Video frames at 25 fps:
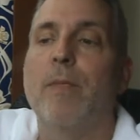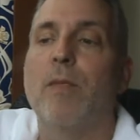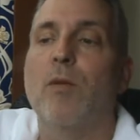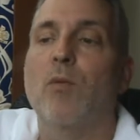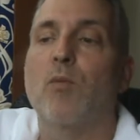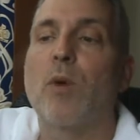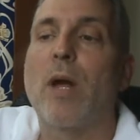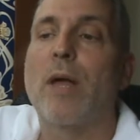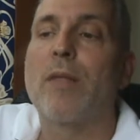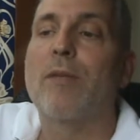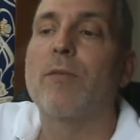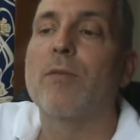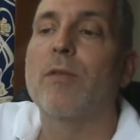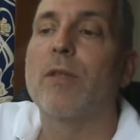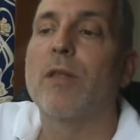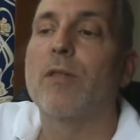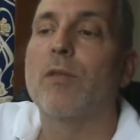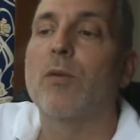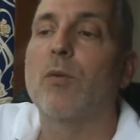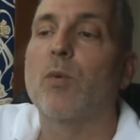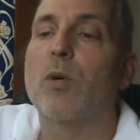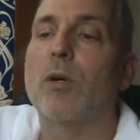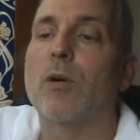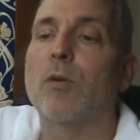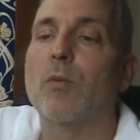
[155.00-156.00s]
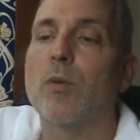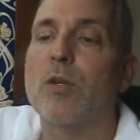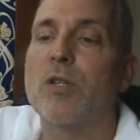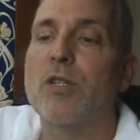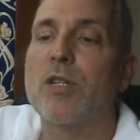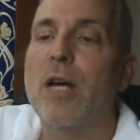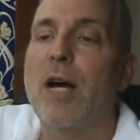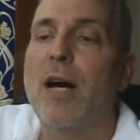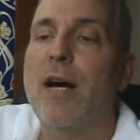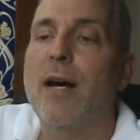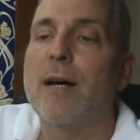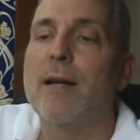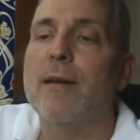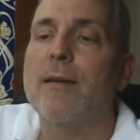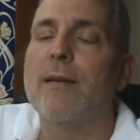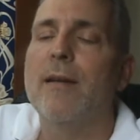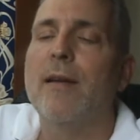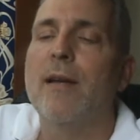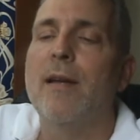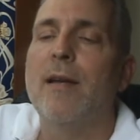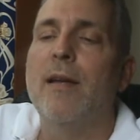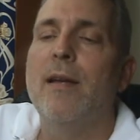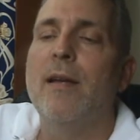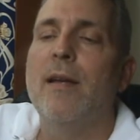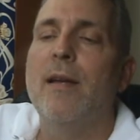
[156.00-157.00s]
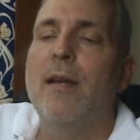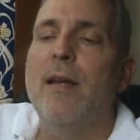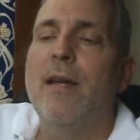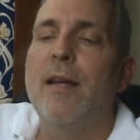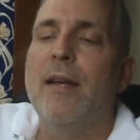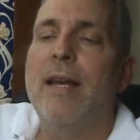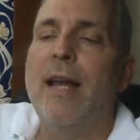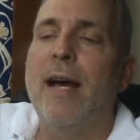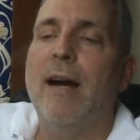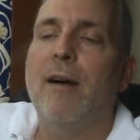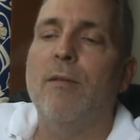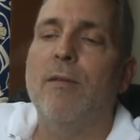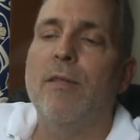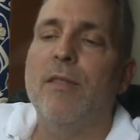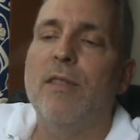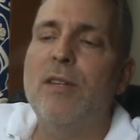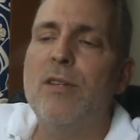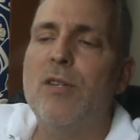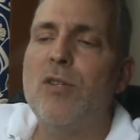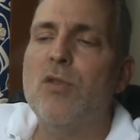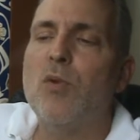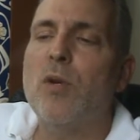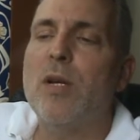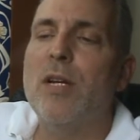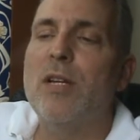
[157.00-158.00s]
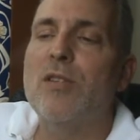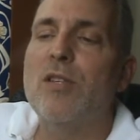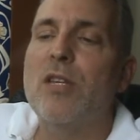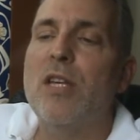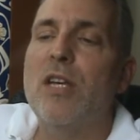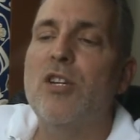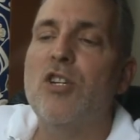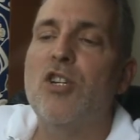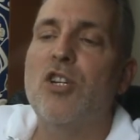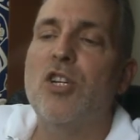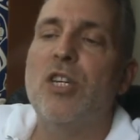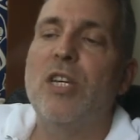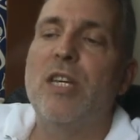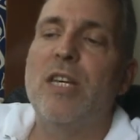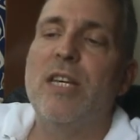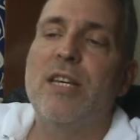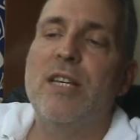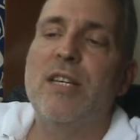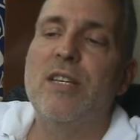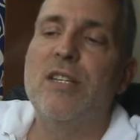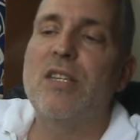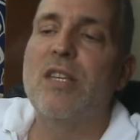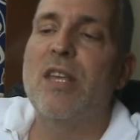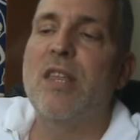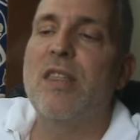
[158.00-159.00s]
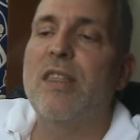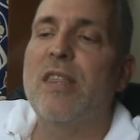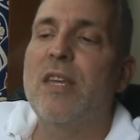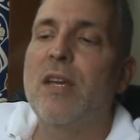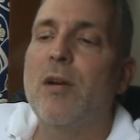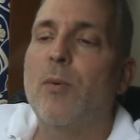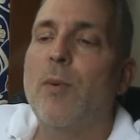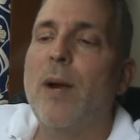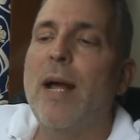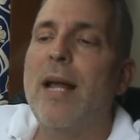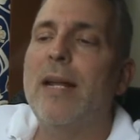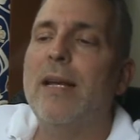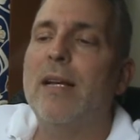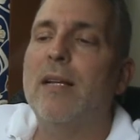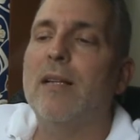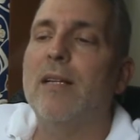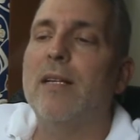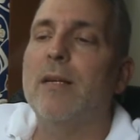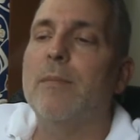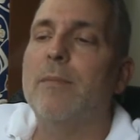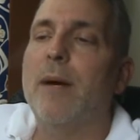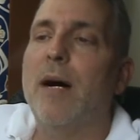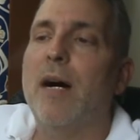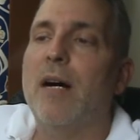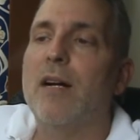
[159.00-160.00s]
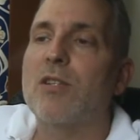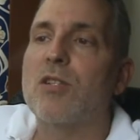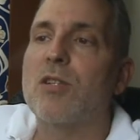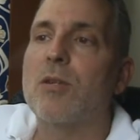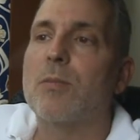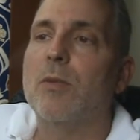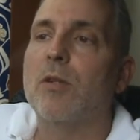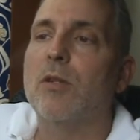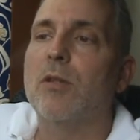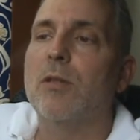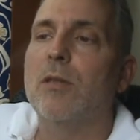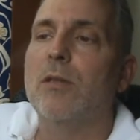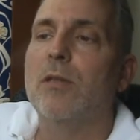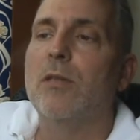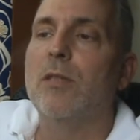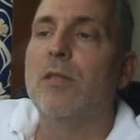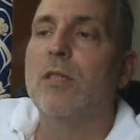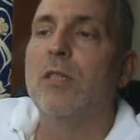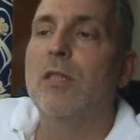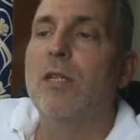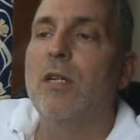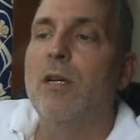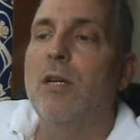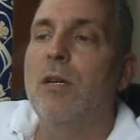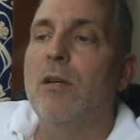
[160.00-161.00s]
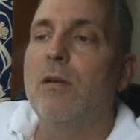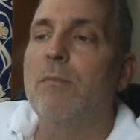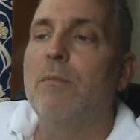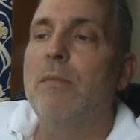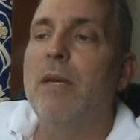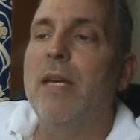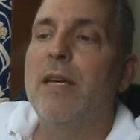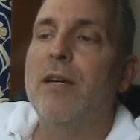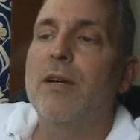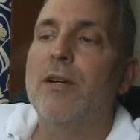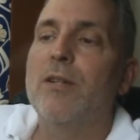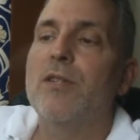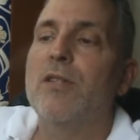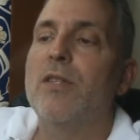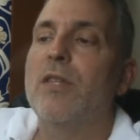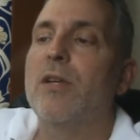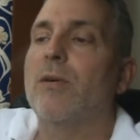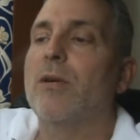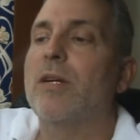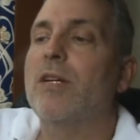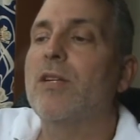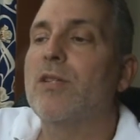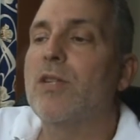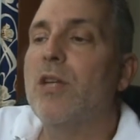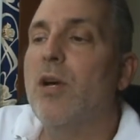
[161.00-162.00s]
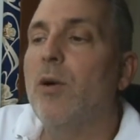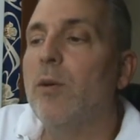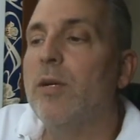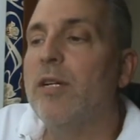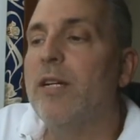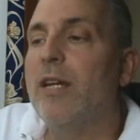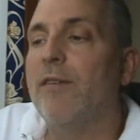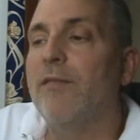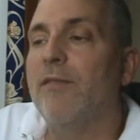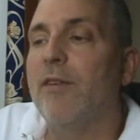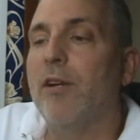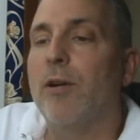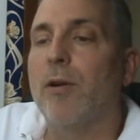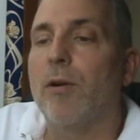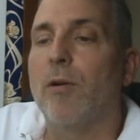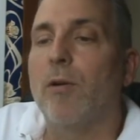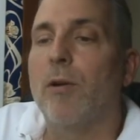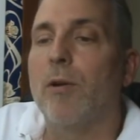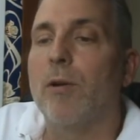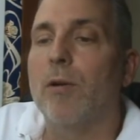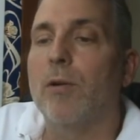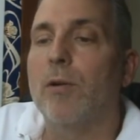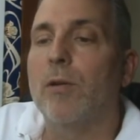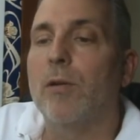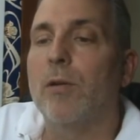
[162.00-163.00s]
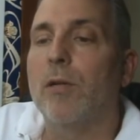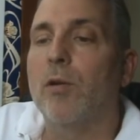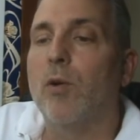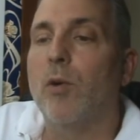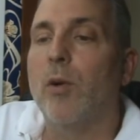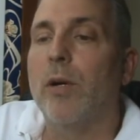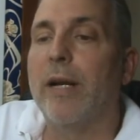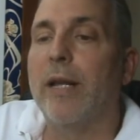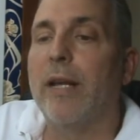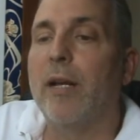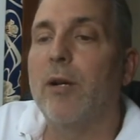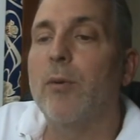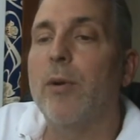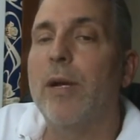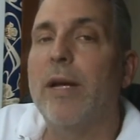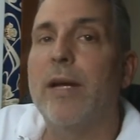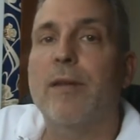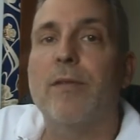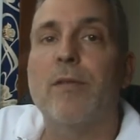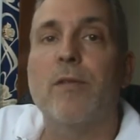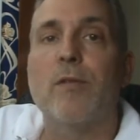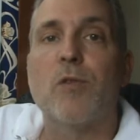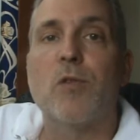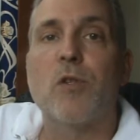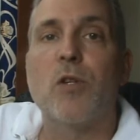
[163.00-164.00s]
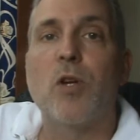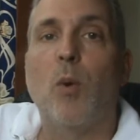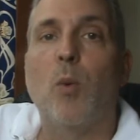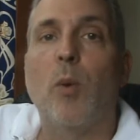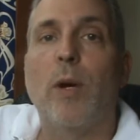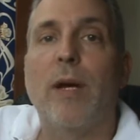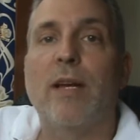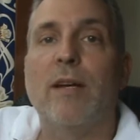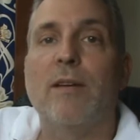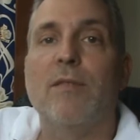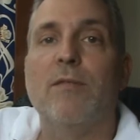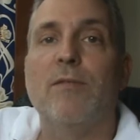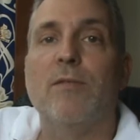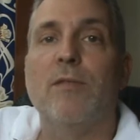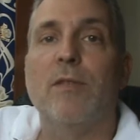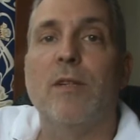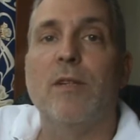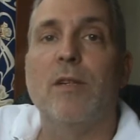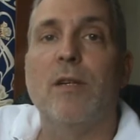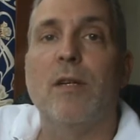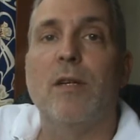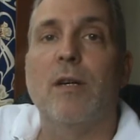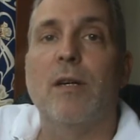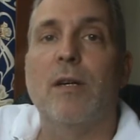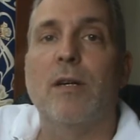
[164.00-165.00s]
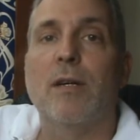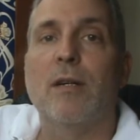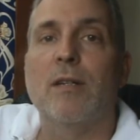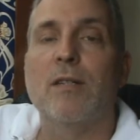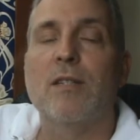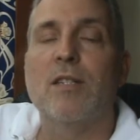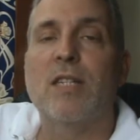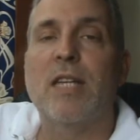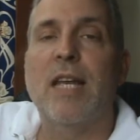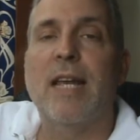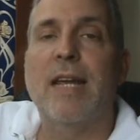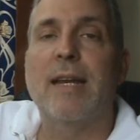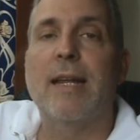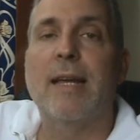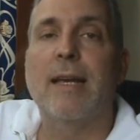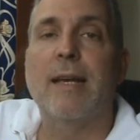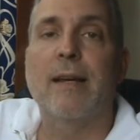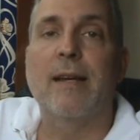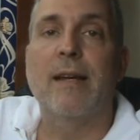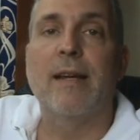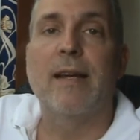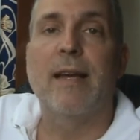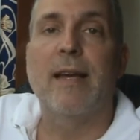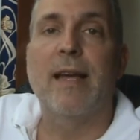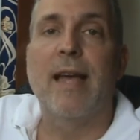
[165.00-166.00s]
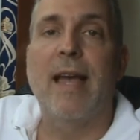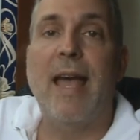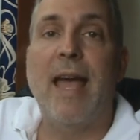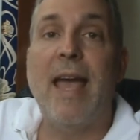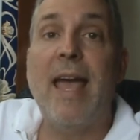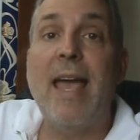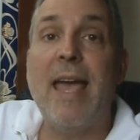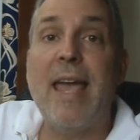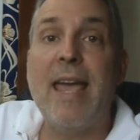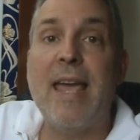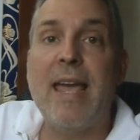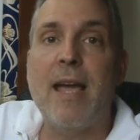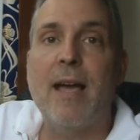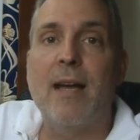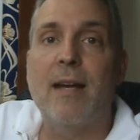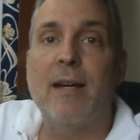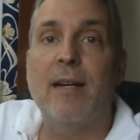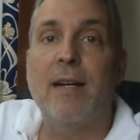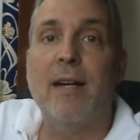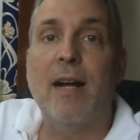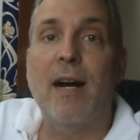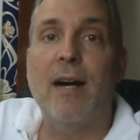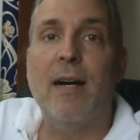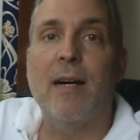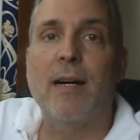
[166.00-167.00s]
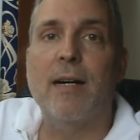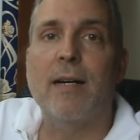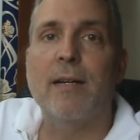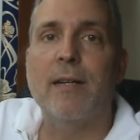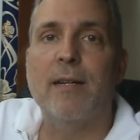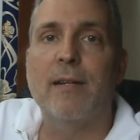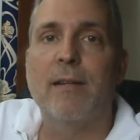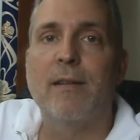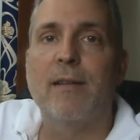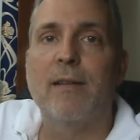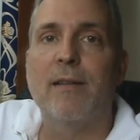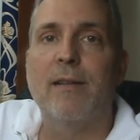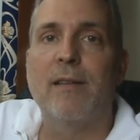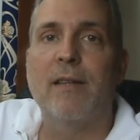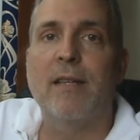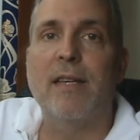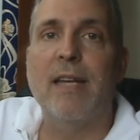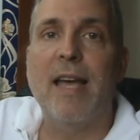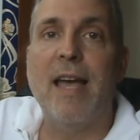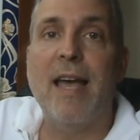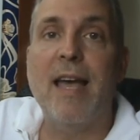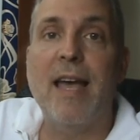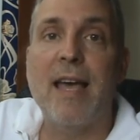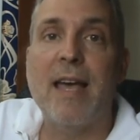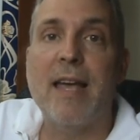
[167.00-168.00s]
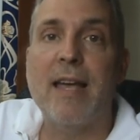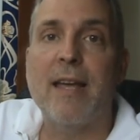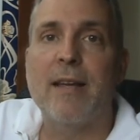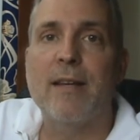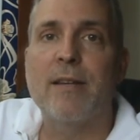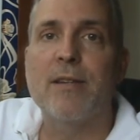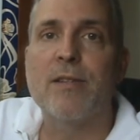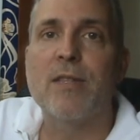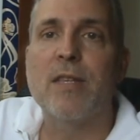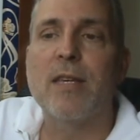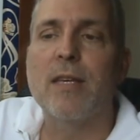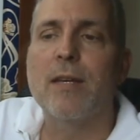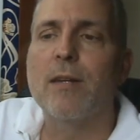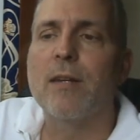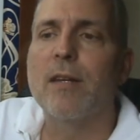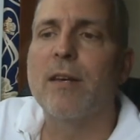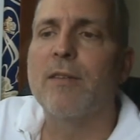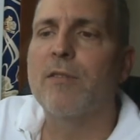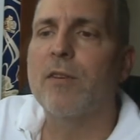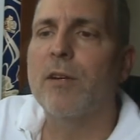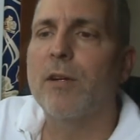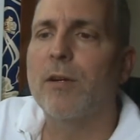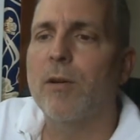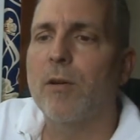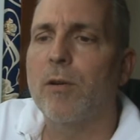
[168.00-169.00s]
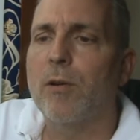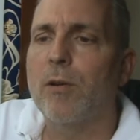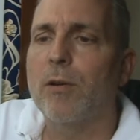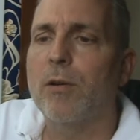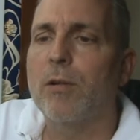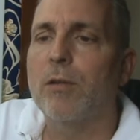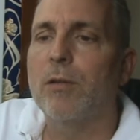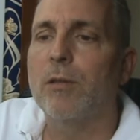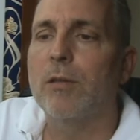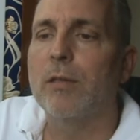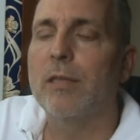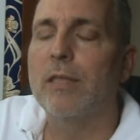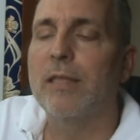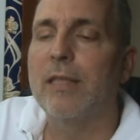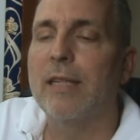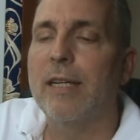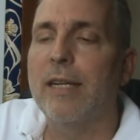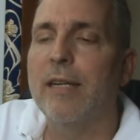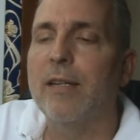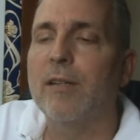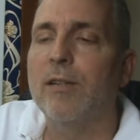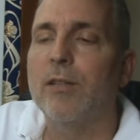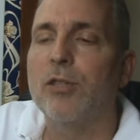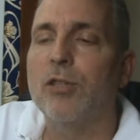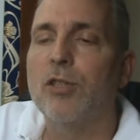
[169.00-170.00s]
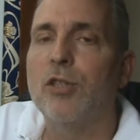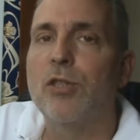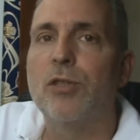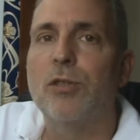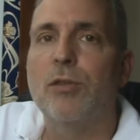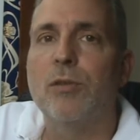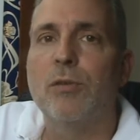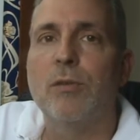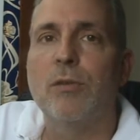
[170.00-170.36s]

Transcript: rather than the word was God. Now, this translation is theoretically possible because there is no indefinite article in Koine Greek. There's no way of uh, stating a God. The a is the indefinite article in the English,